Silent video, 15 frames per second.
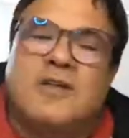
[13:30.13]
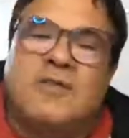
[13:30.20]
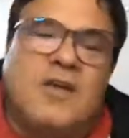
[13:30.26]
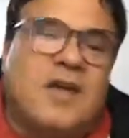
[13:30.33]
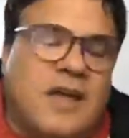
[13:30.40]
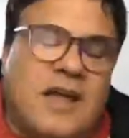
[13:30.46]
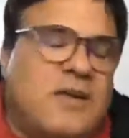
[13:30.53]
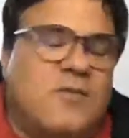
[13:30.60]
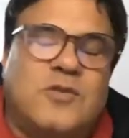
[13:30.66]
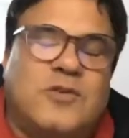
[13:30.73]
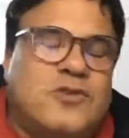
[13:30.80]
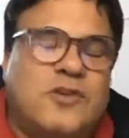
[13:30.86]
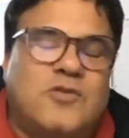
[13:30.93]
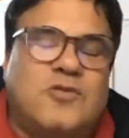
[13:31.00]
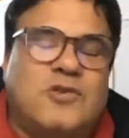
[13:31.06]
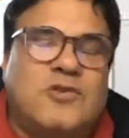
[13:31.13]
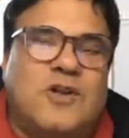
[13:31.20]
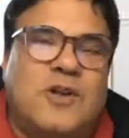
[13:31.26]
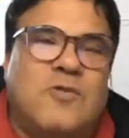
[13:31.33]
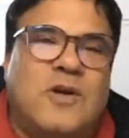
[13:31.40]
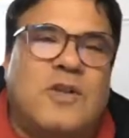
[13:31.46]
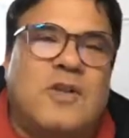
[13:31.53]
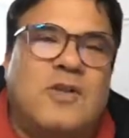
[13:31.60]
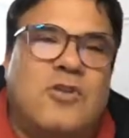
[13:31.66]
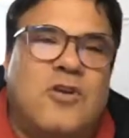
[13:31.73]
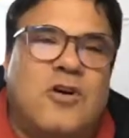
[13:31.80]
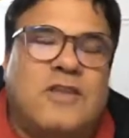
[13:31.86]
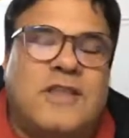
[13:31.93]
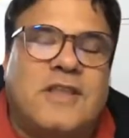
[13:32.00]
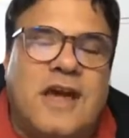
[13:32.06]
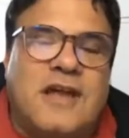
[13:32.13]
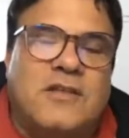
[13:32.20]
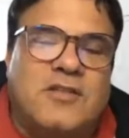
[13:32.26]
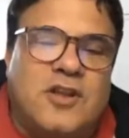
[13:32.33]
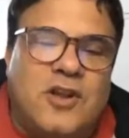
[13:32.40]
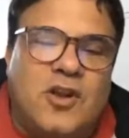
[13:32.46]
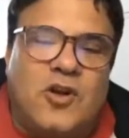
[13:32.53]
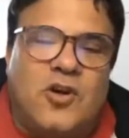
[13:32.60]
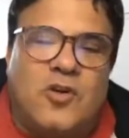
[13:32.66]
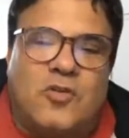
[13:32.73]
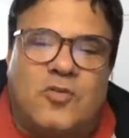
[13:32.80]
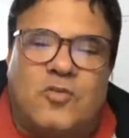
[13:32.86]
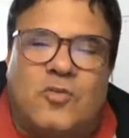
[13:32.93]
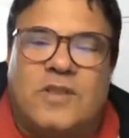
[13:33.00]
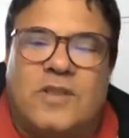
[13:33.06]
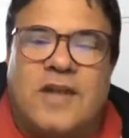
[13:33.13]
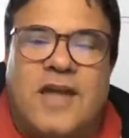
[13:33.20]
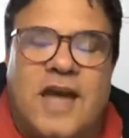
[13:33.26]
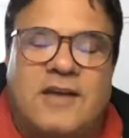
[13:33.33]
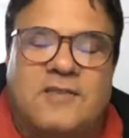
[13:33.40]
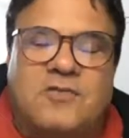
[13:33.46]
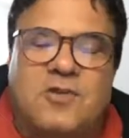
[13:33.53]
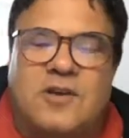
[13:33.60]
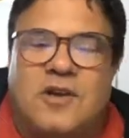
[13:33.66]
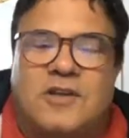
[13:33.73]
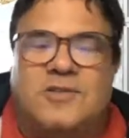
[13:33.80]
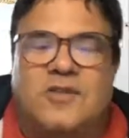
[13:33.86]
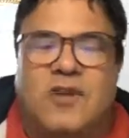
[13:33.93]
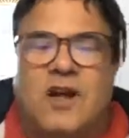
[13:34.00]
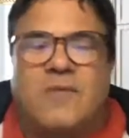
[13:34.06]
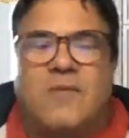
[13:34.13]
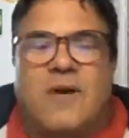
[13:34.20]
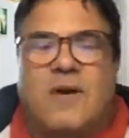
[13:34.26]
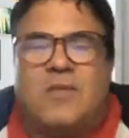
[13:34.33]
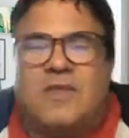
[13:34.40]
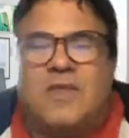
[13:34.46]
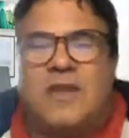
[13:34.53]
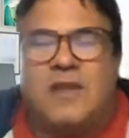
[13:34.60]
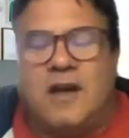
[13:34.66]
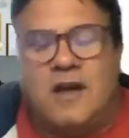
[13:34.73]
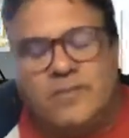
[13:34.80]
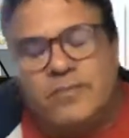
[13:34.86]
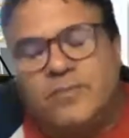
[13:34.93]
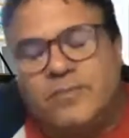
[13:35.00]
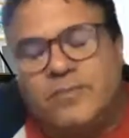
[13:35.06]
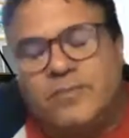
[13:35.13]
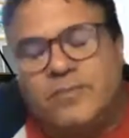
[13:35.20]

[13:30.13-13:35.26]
and it was interesting when you look down at the earth when the astronauts talk about when they come